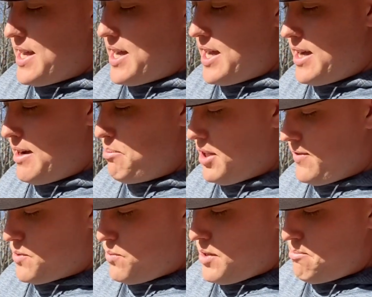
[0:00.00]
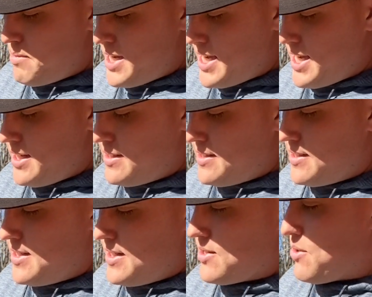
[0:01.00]
I believe it's
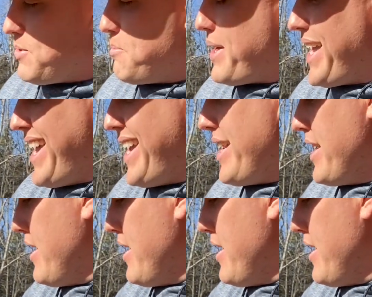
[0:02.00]
1x6 or 1x8.